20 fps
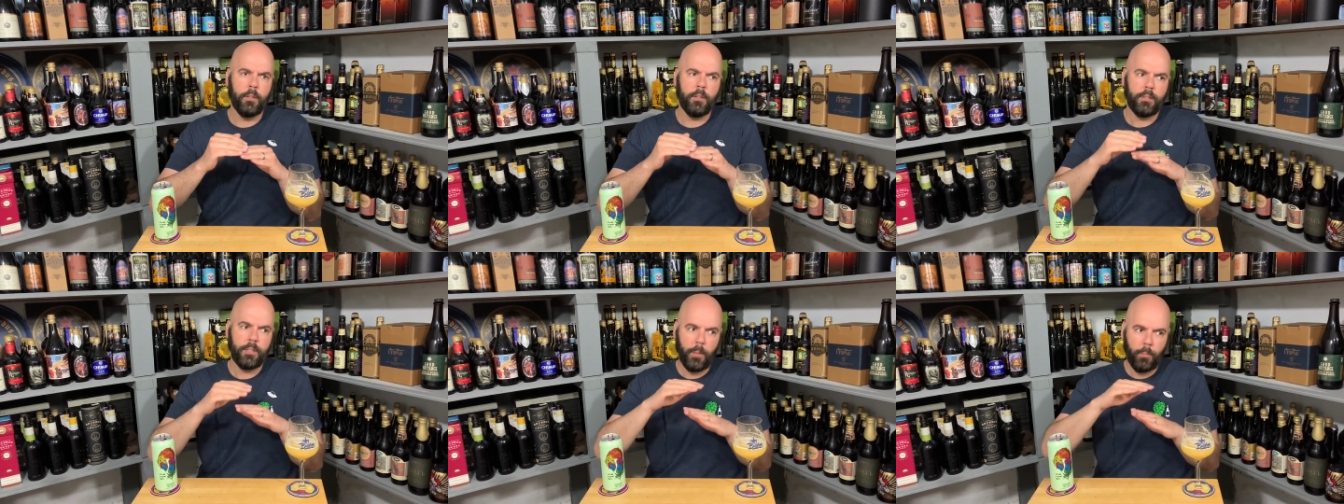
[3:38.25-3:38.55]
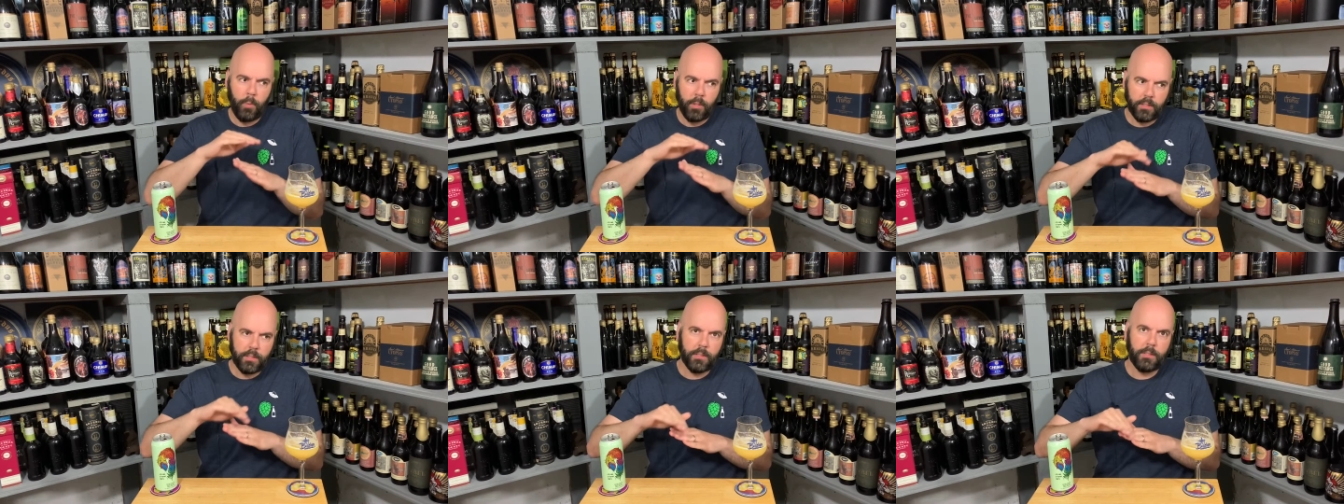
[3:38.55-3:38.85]

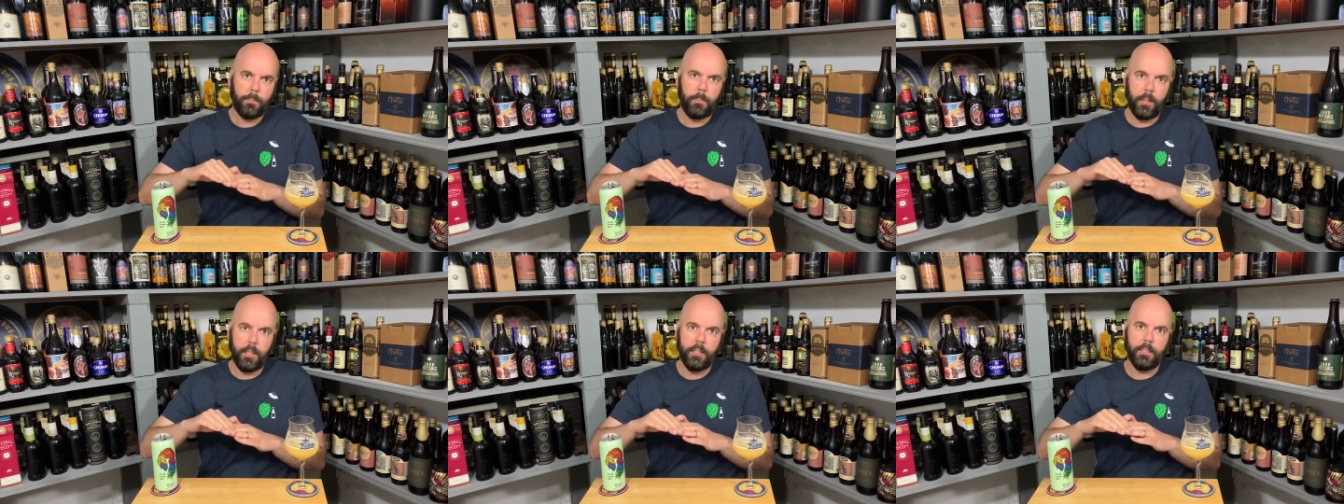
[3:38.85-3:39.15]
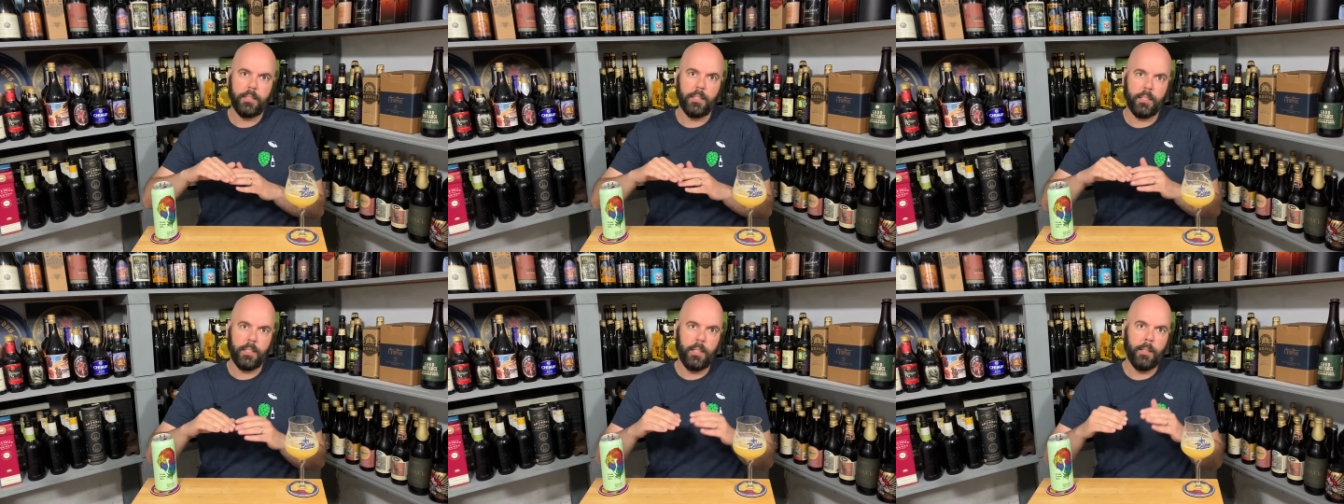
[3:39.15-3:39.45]
somewhat
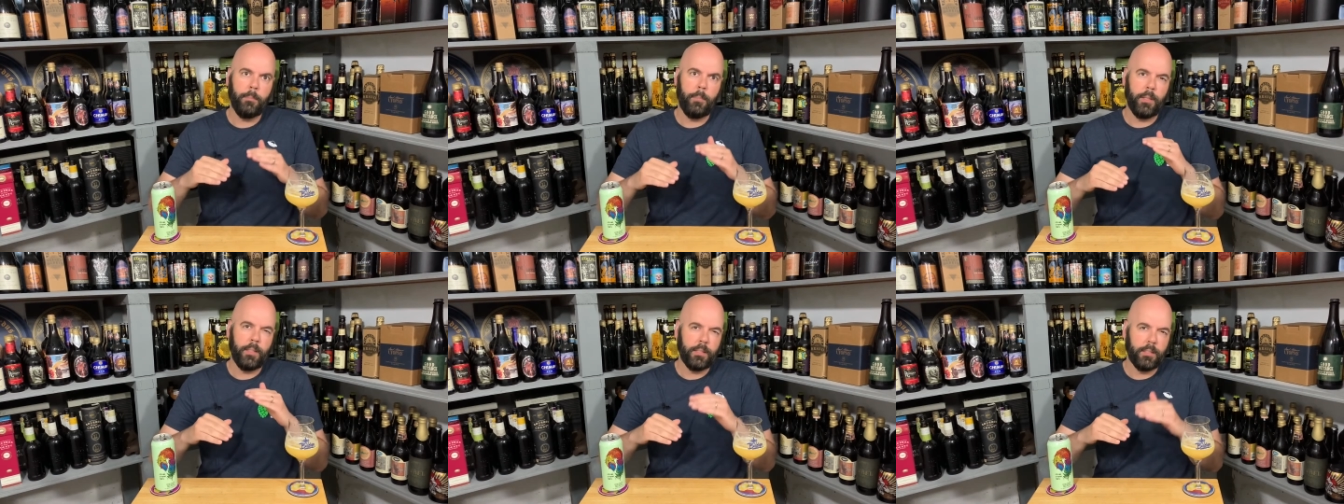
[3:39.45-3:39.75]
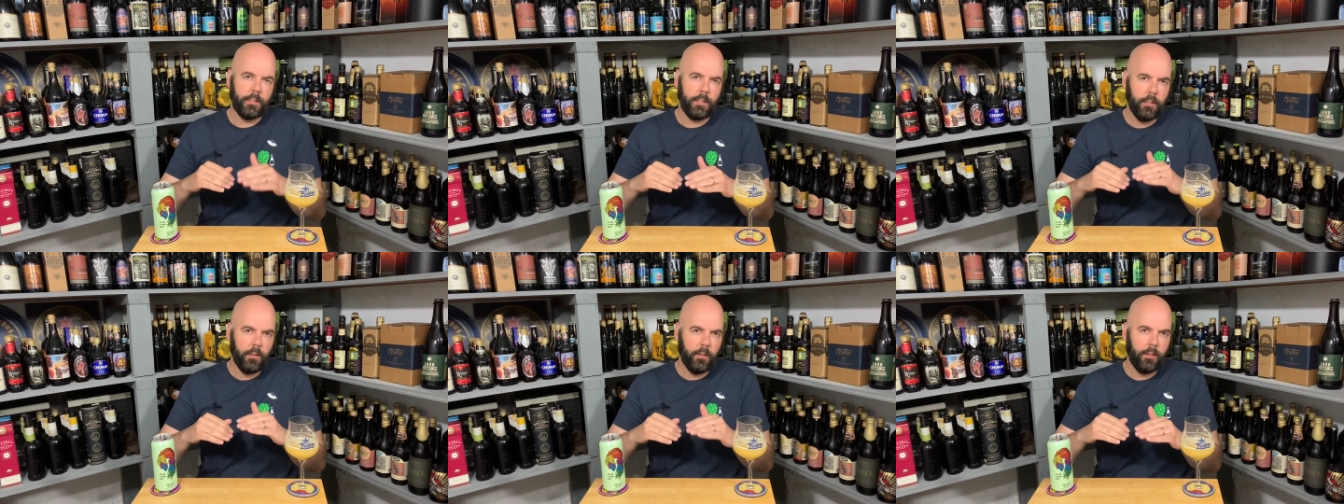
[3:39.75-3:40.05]
displacing it, but it's
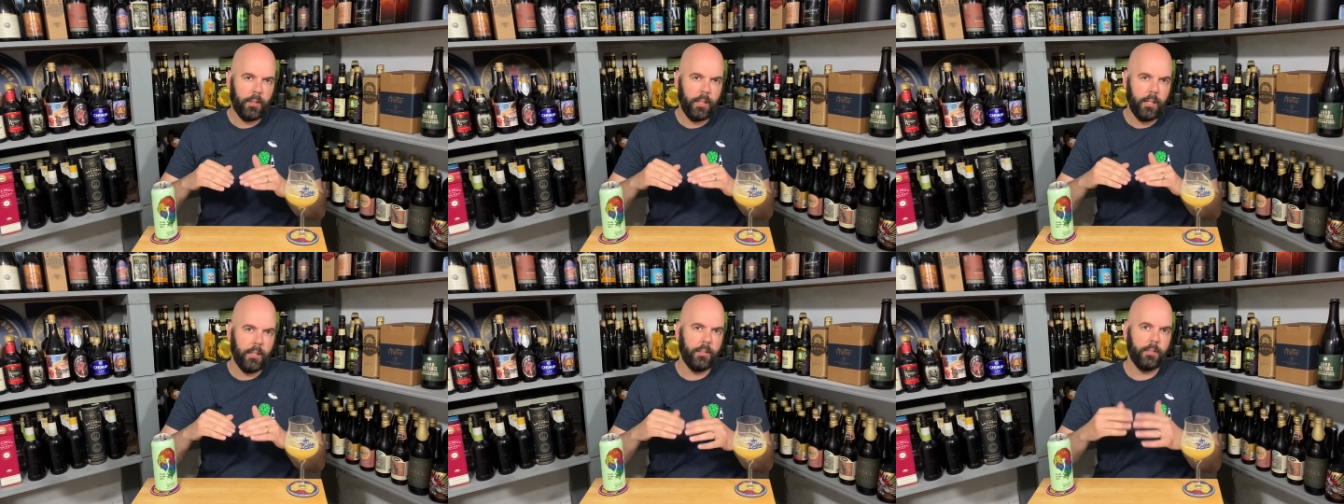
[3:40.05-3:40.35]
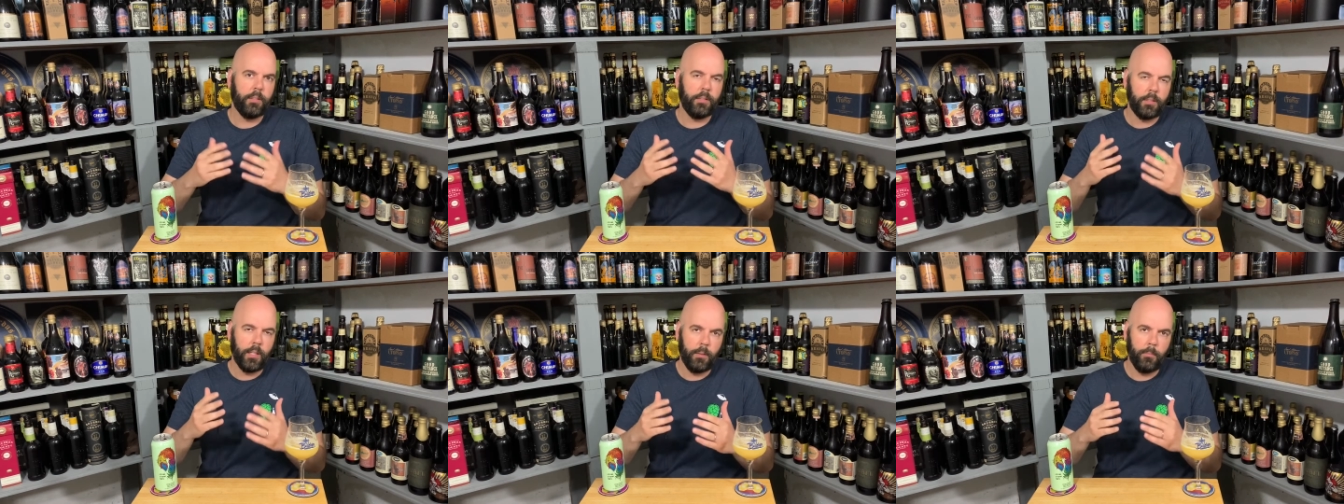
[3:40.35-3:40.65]
still there
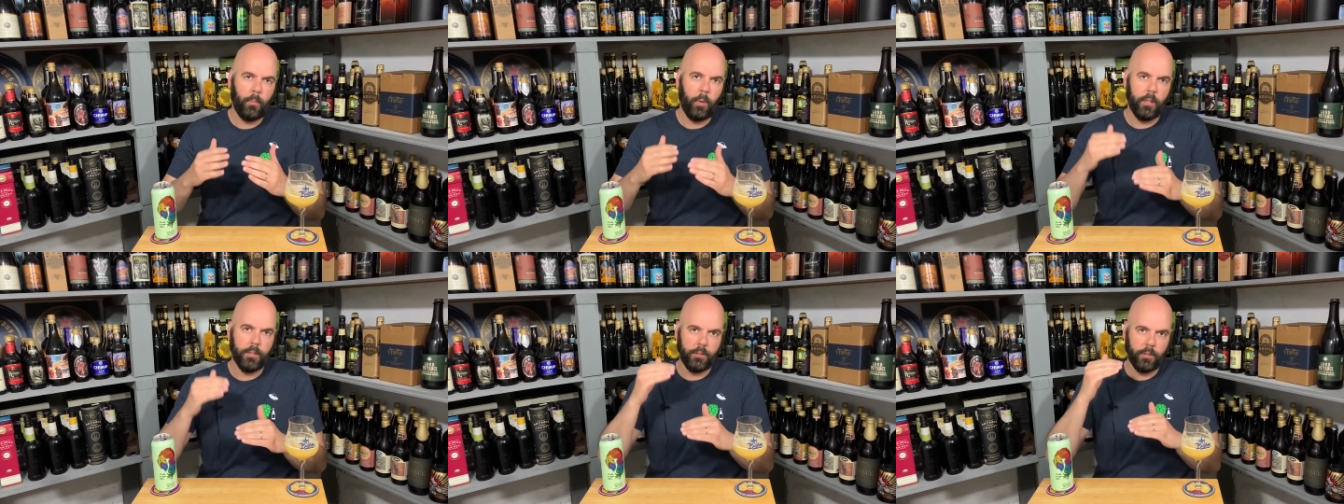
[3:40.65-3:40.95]
somewhat.